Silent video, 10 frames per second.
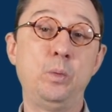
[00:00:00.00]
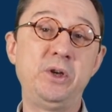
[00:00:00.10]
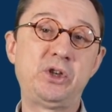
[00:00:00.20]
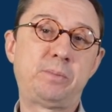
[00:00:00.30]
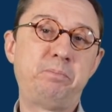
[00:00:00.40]

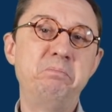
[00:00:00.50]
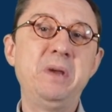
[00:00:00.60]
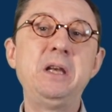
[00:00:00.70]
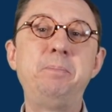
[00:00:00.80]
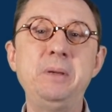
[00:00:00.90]
which
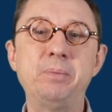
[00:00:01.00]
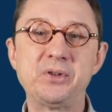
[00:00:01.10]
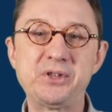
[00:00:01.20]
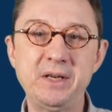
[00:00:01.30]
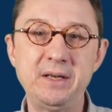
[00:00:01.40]
many people
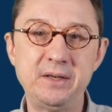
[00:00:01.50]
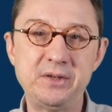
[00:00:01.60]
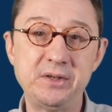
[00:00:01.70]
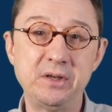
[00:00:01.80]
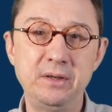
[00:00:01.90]
say
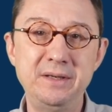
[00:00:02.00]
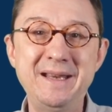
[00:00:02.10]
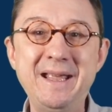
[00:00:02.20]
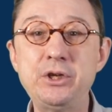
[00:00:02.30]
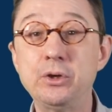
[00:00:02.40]
this is a
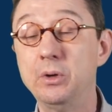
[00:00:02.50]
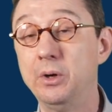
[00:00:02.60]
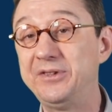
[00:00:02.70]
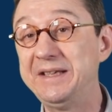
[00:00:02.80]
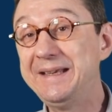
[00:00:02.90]
NATO
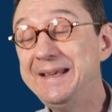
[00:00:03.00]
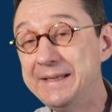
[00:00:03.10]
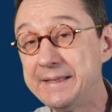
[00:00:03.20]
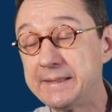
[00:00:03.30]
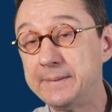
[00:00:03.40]
of the
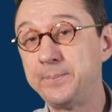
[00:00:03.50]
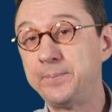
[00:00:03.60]
East.